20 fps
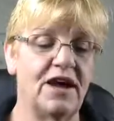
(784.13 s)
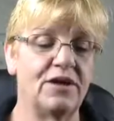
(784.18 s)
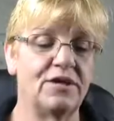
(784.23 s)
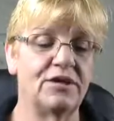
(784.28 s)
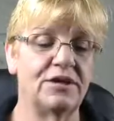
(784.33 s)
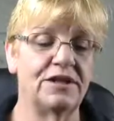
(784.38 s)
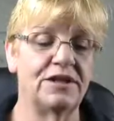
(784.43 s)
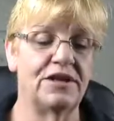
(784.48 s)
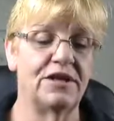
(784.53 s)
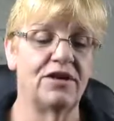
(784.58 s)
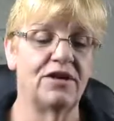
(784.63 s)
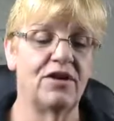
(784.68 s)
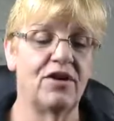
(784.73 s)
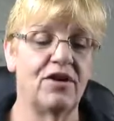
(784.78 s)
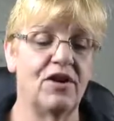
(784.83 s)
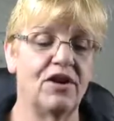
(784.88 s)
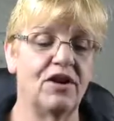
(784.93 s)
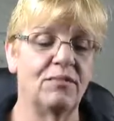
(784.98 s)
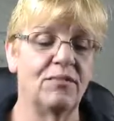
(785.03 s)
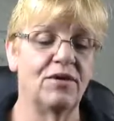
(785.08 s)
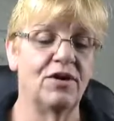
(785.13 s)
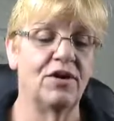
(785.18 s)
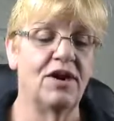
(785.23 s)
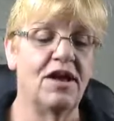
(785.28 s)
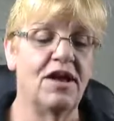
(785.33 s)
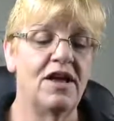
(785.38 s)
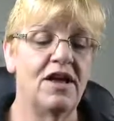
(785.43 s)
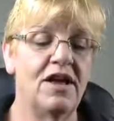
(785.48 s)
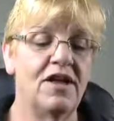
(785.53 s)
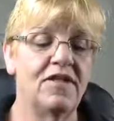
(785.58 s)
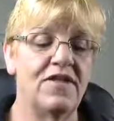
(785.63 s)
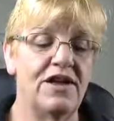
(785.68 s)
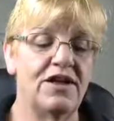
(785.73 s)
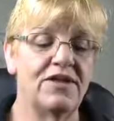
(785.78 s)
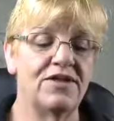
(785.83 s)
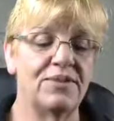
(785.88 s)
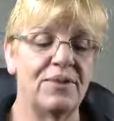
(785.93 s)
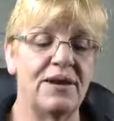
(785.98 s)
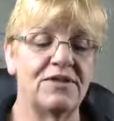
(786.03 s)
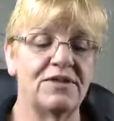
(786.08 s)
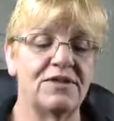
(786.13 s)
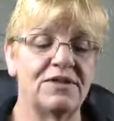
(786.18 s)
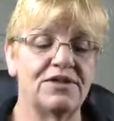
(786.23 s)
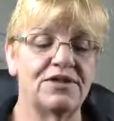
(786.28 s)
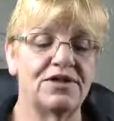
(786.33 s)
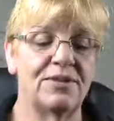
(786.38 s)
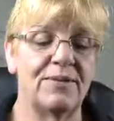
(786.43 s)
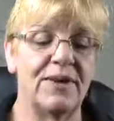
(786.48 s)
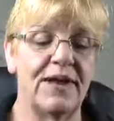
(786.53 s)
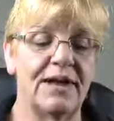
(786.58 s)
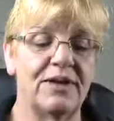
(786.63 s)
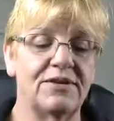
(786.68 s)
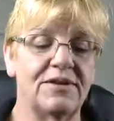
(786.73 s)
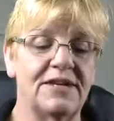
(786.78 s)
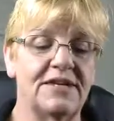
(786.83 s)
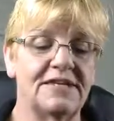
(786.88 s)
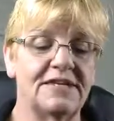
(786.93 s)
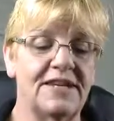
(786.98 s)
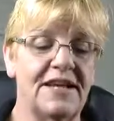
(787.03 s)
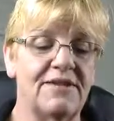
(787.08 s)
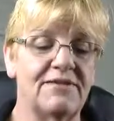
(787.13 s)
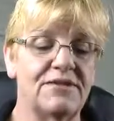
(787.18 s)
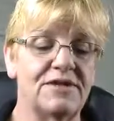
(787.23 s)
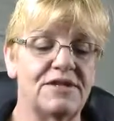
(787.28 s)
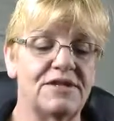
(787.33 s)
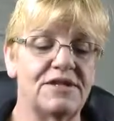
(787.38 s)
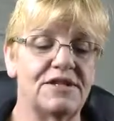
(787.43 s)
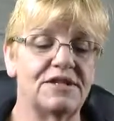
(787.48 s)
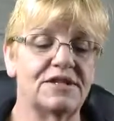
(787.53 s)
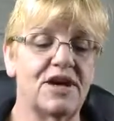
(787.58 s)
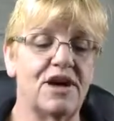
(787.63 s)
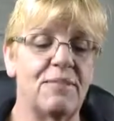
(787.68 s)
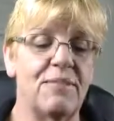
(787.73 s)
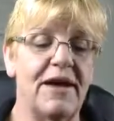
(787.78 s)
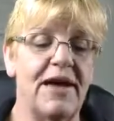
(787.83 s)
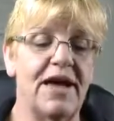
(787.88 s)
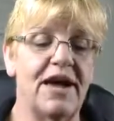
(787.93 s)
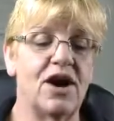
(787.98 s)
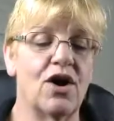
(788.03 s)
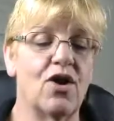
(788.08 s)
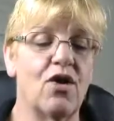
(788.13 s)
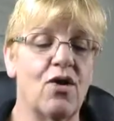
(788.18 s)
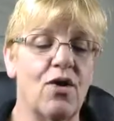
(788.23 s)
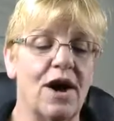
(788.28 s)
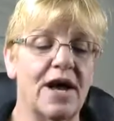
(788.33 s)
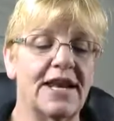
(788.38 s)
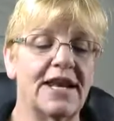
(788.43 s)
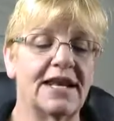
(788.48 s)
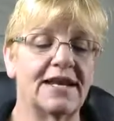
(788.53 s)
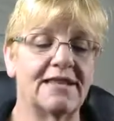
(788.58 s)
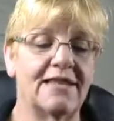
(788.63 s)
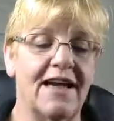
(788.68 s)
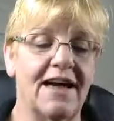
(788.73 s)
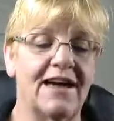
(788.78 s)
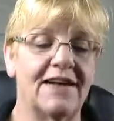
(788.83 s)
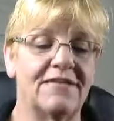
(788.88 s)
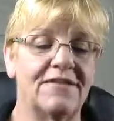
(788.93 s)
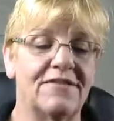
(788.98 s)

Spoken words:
Oakland Inner Harbor. They threaten the surrounding San Francisco Bay aquatic life.